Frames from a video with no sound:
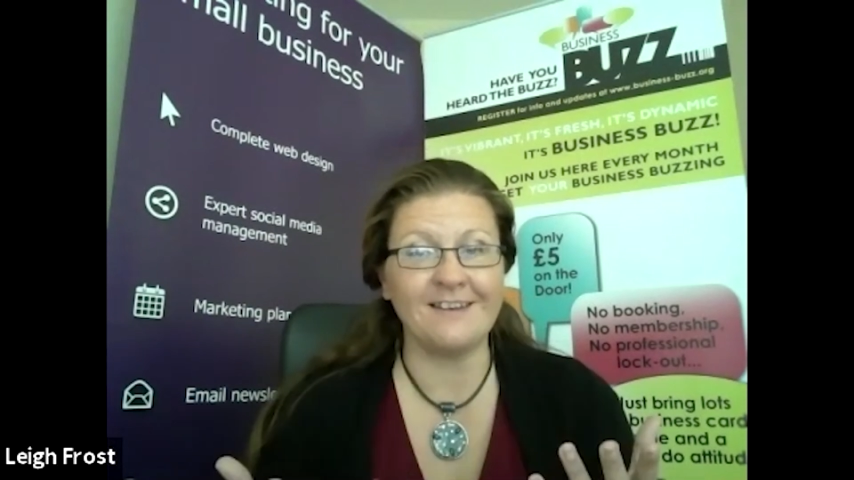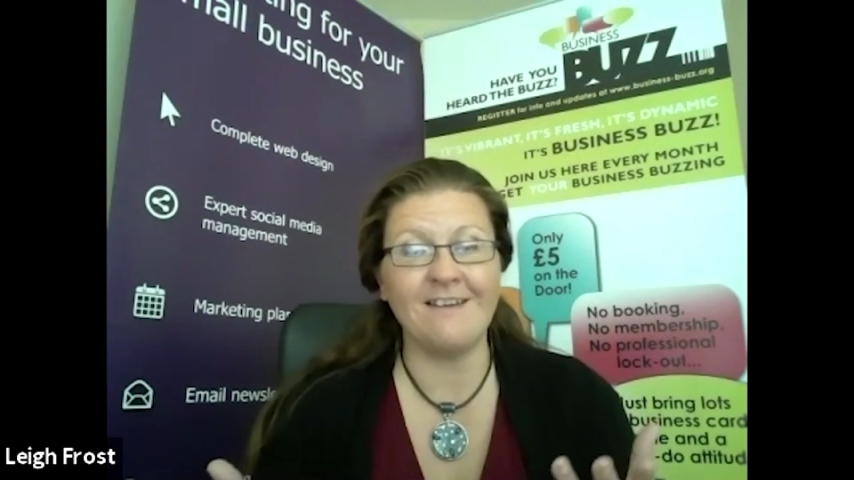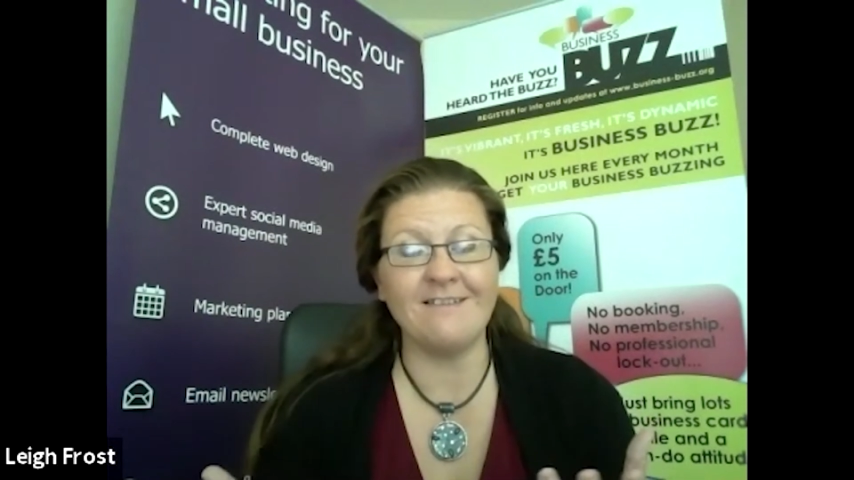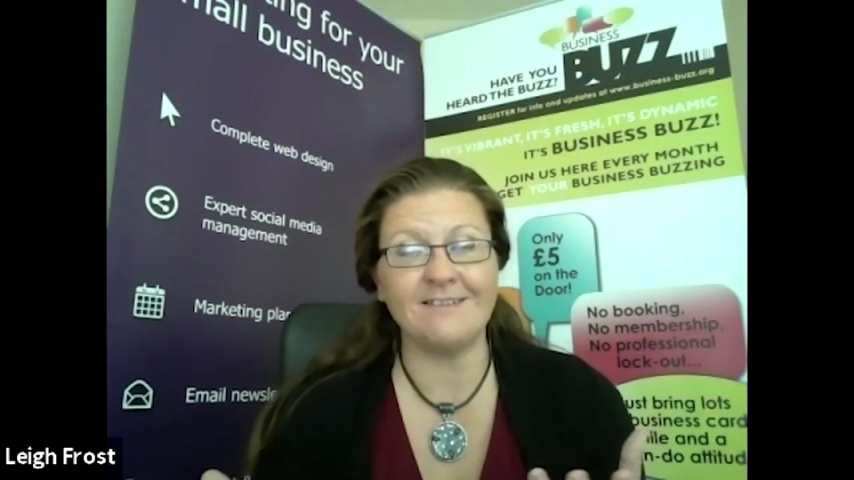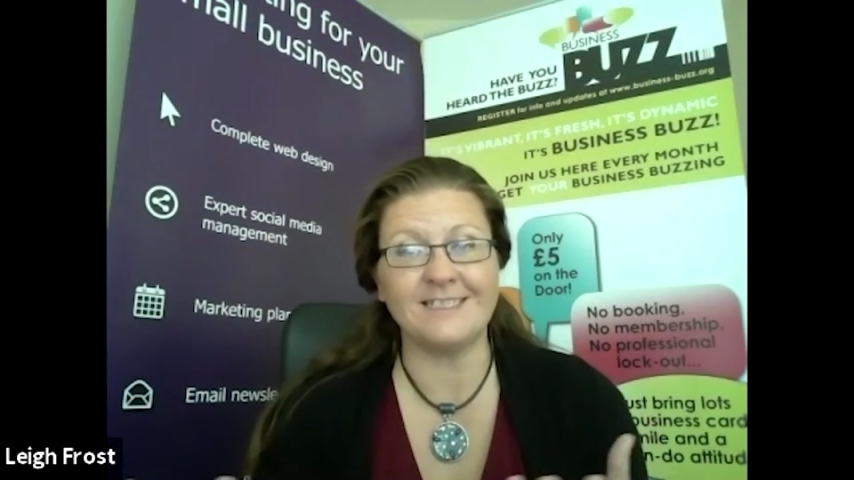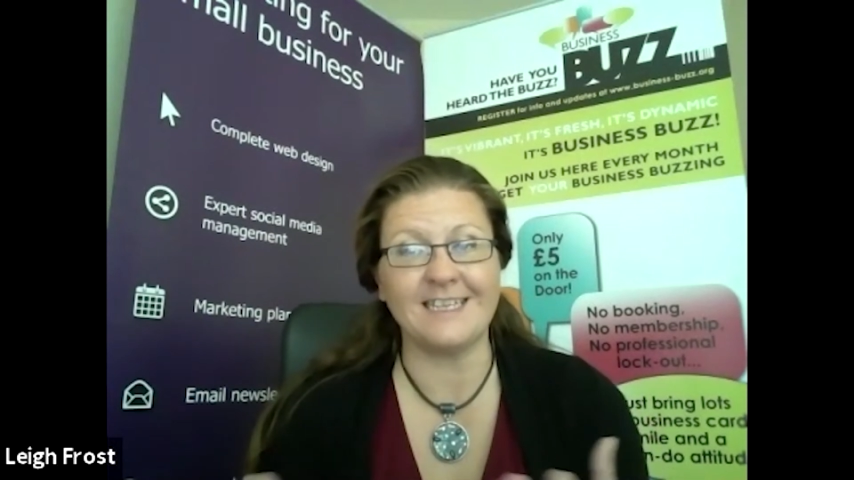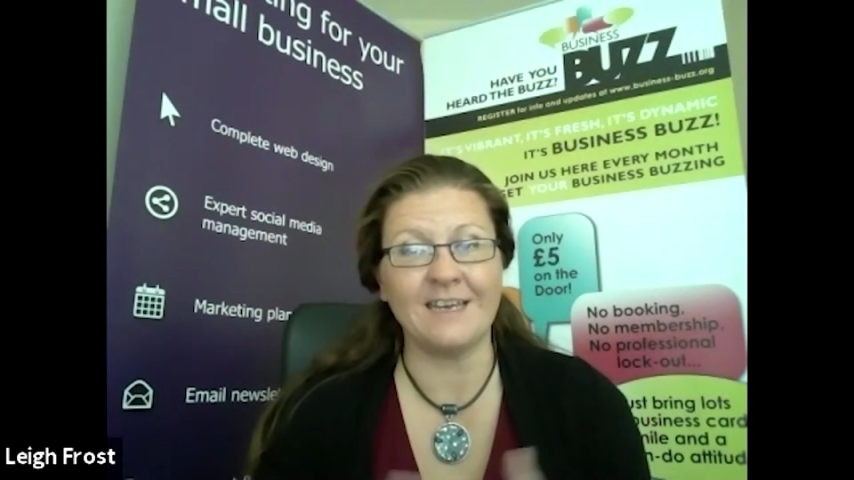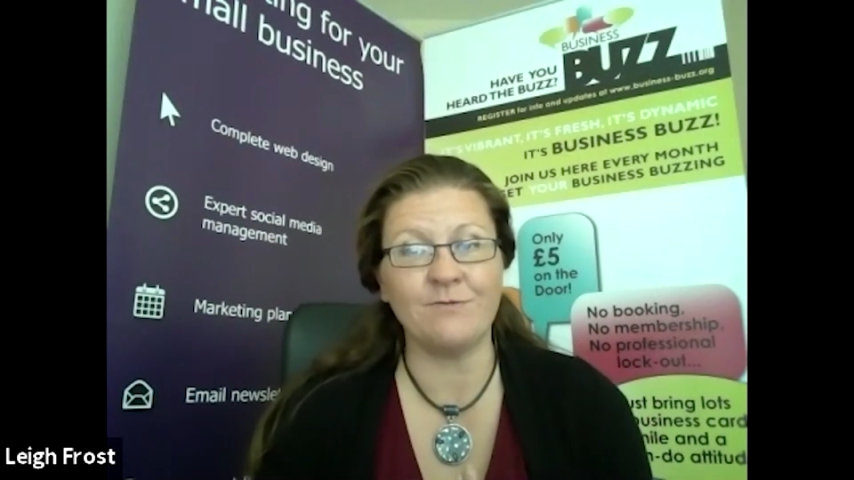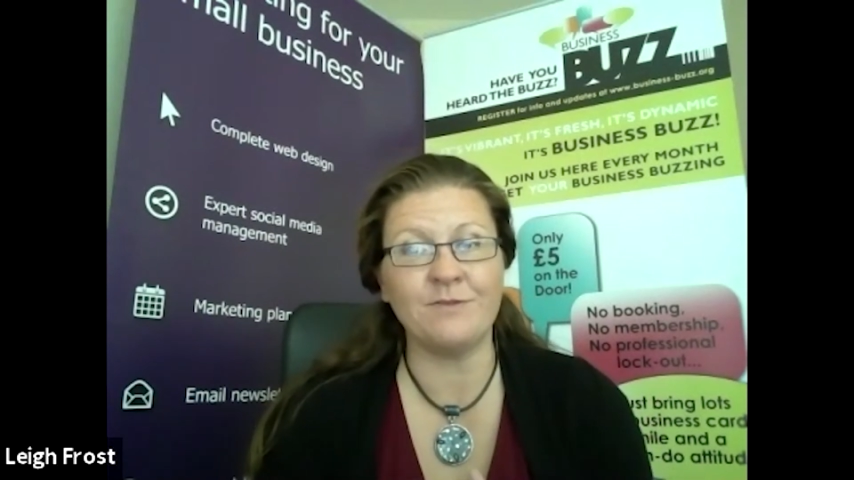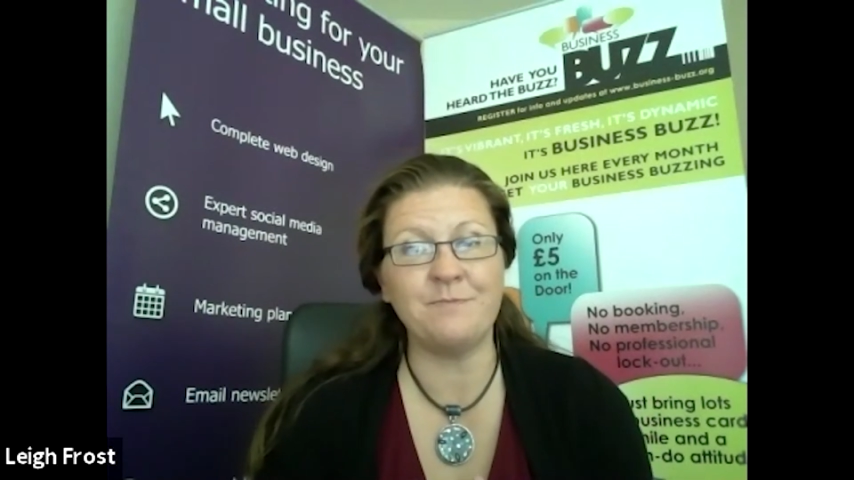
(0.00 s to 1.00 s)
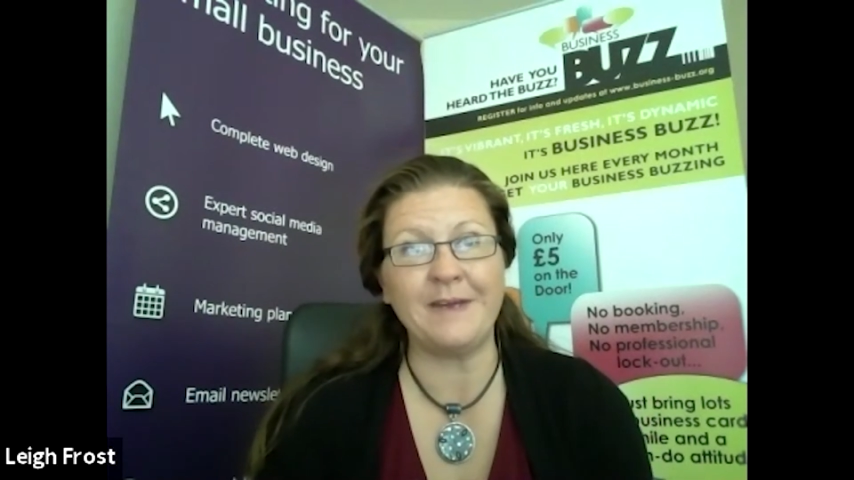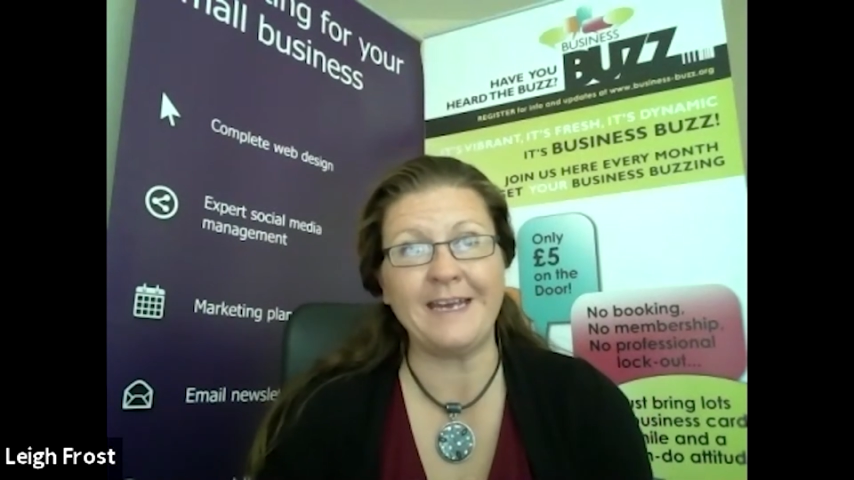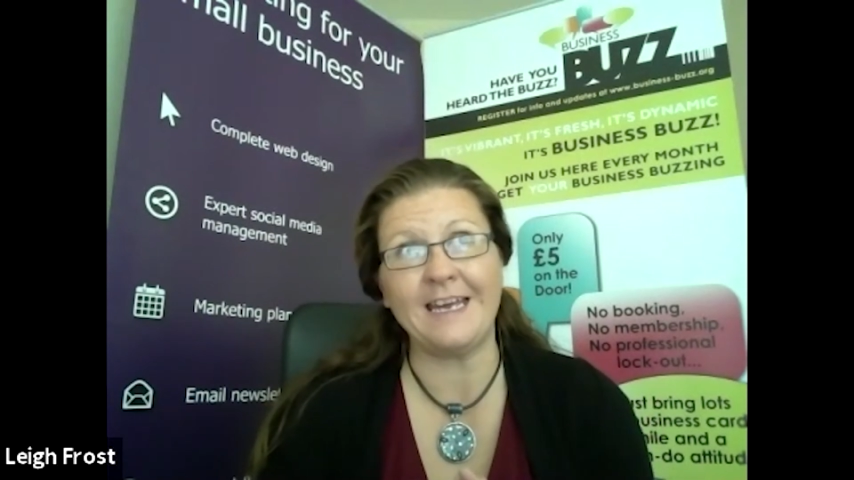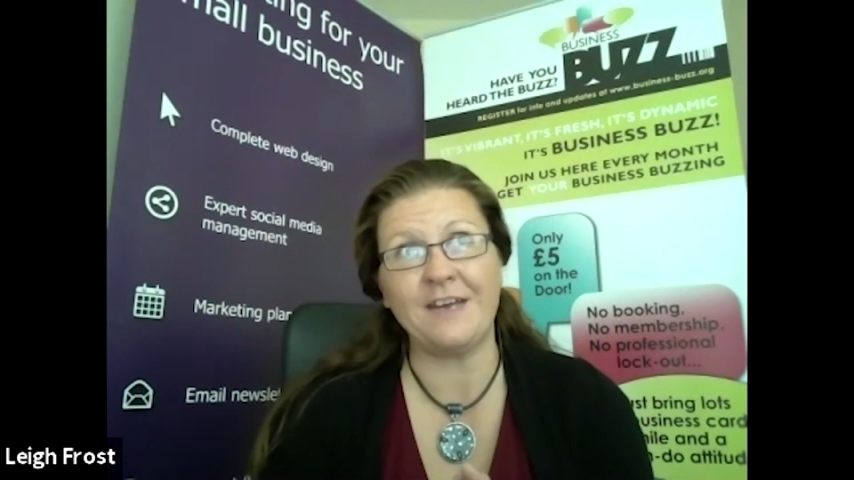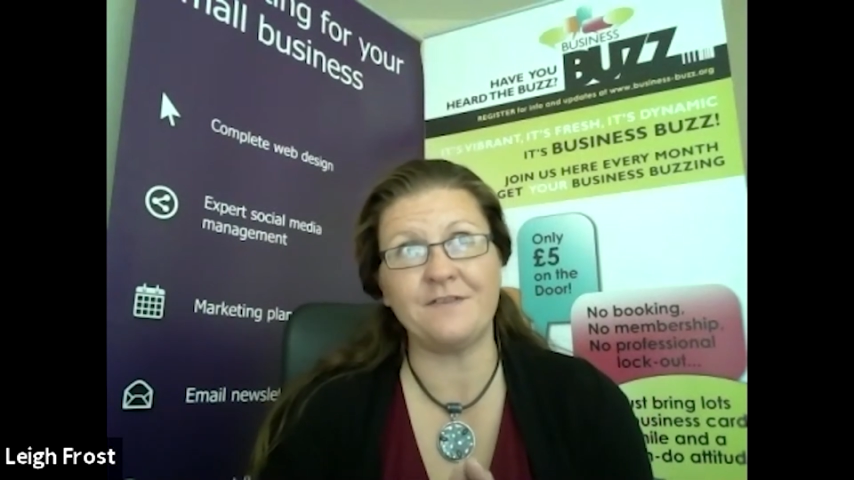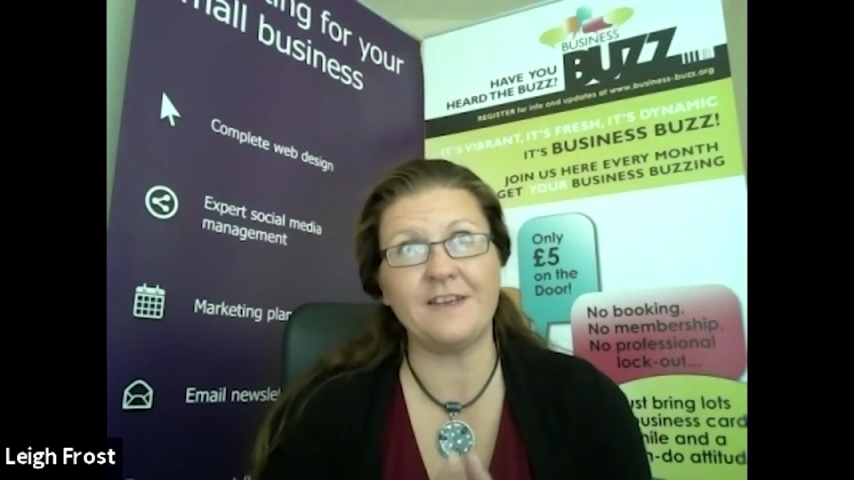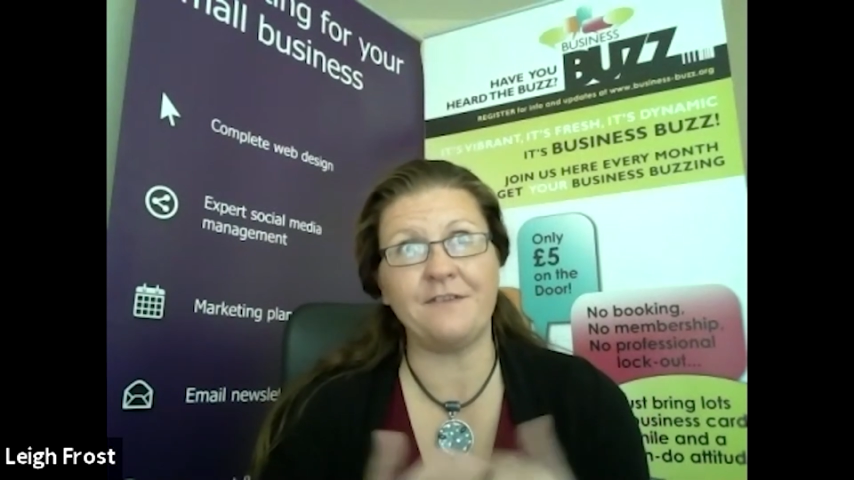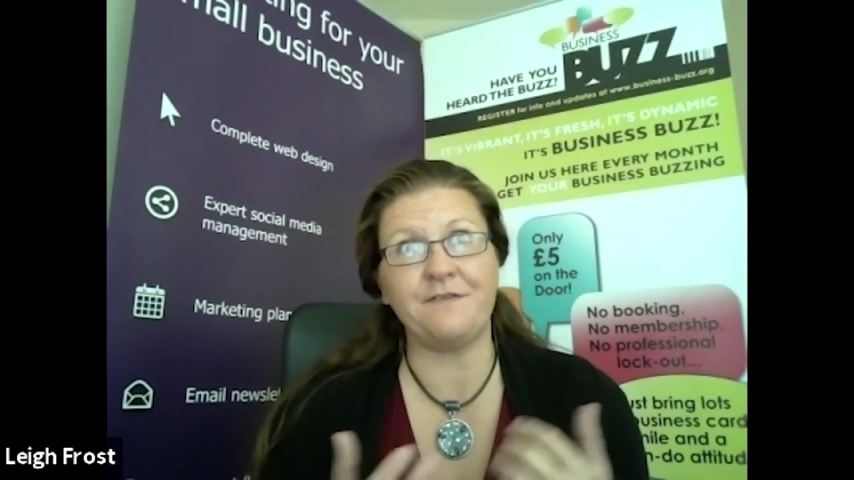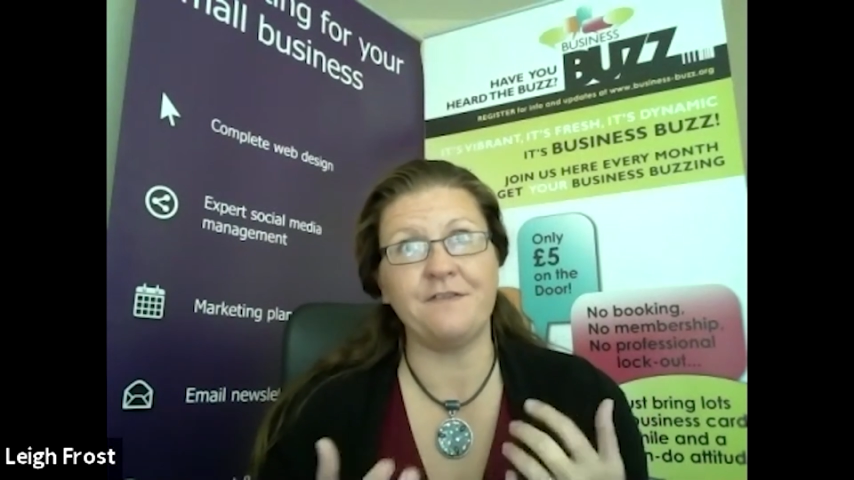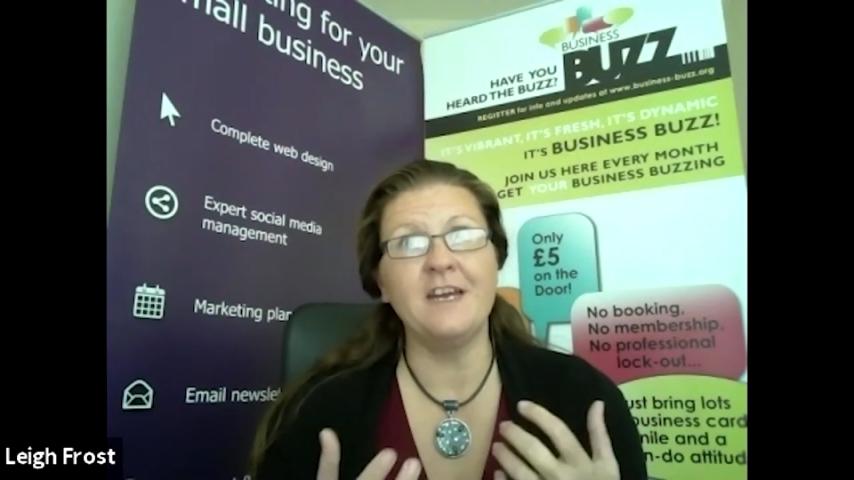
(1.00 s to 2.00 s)
last thing would be
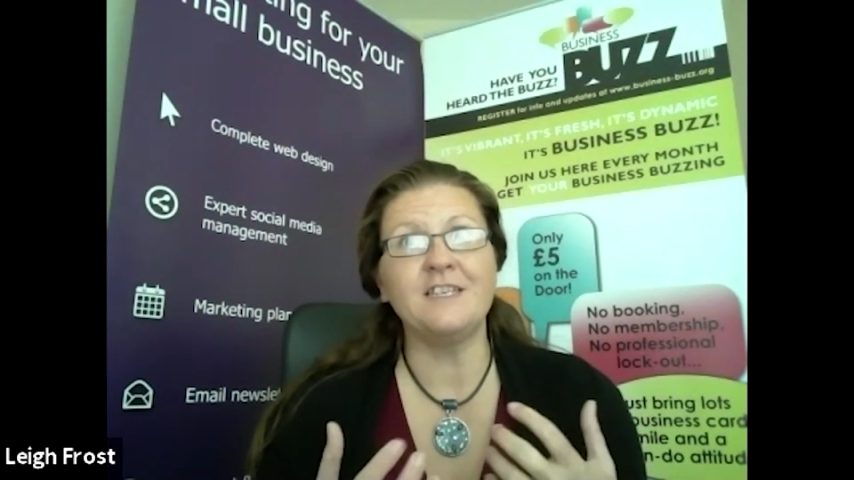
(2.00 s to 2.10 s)
if